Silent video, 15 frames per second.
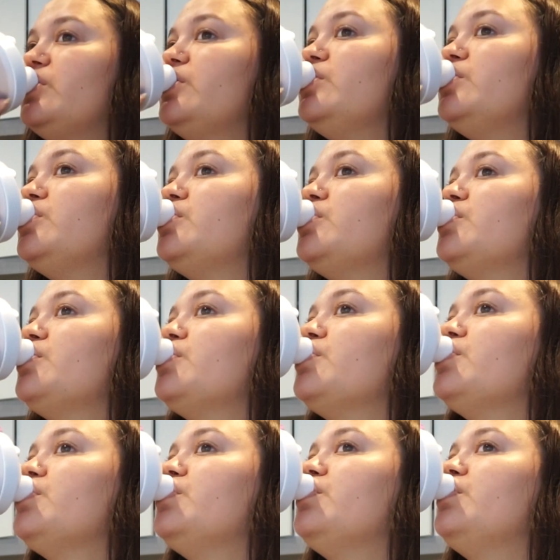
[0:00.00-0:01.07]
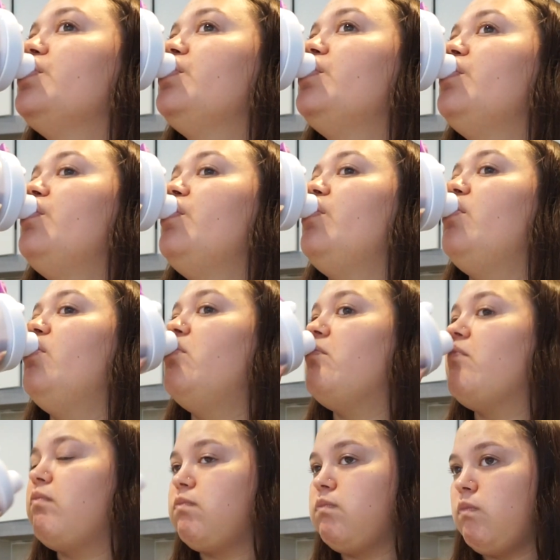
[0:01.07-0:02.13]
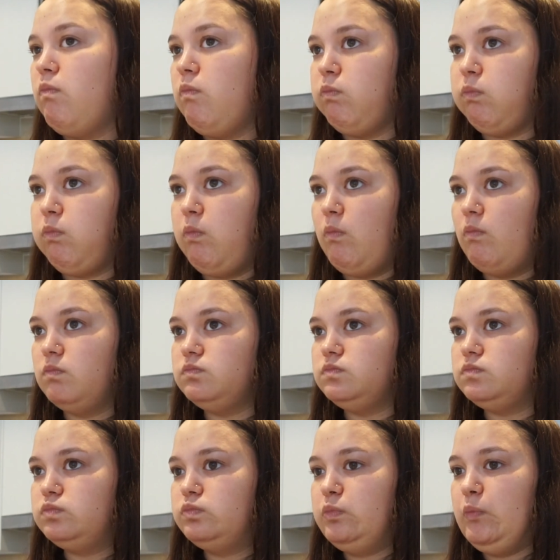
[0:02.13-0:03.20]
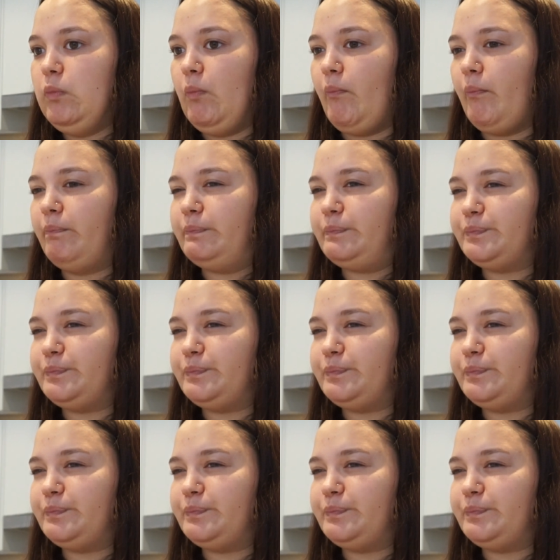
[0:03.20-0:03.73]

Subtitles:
(no one is talking)